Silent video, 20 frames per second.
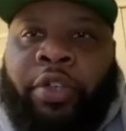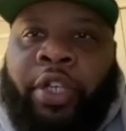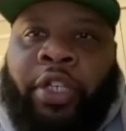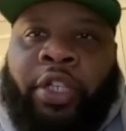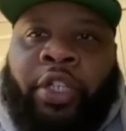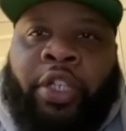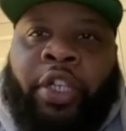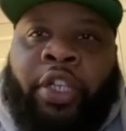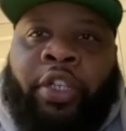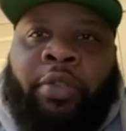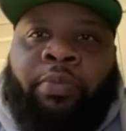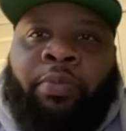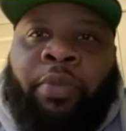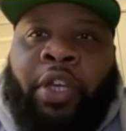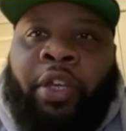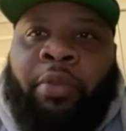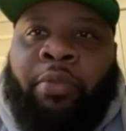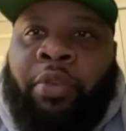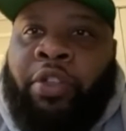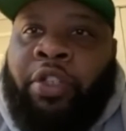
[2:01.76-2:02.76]
just
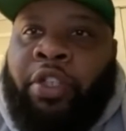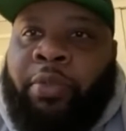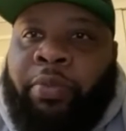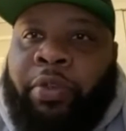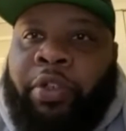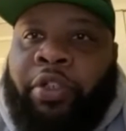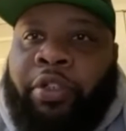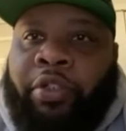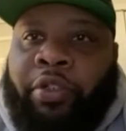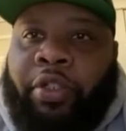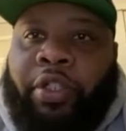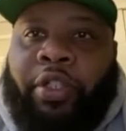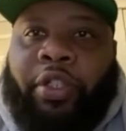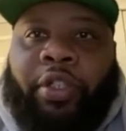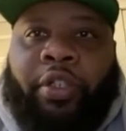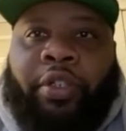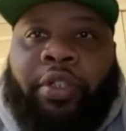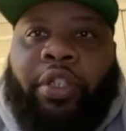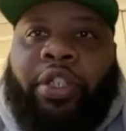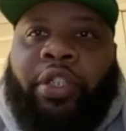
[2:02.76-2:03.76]
being music
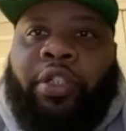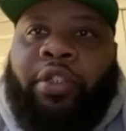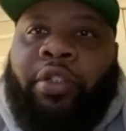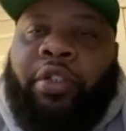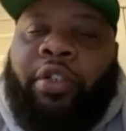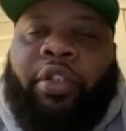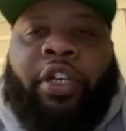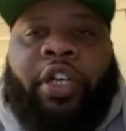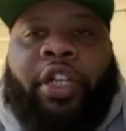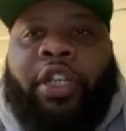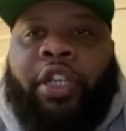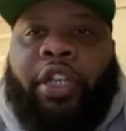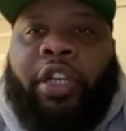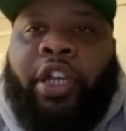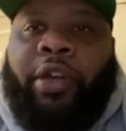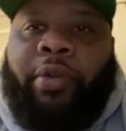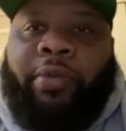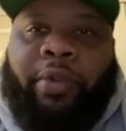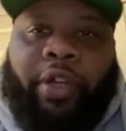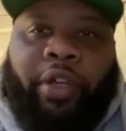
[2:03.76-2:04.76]
producers, just doing all the
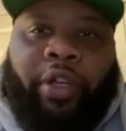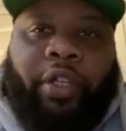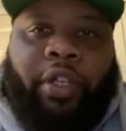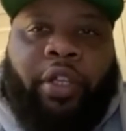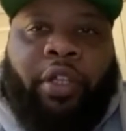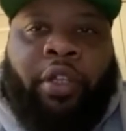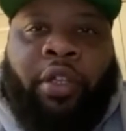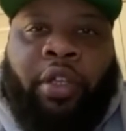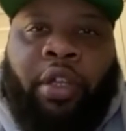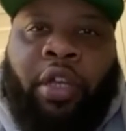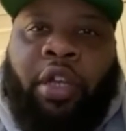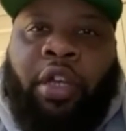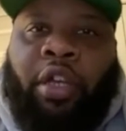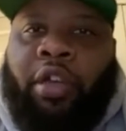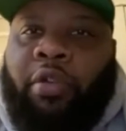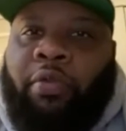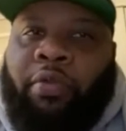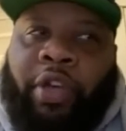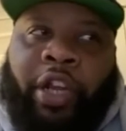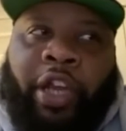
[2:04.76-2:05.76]
networking,
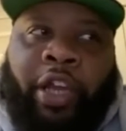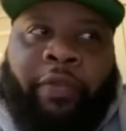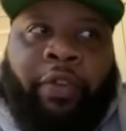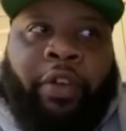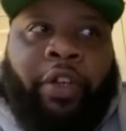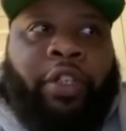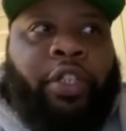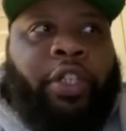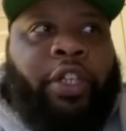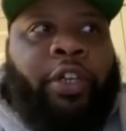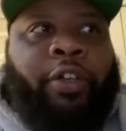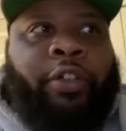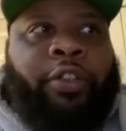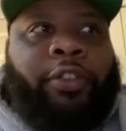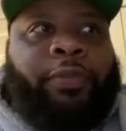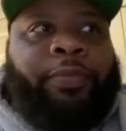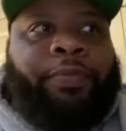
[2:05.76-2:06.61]
whatever. So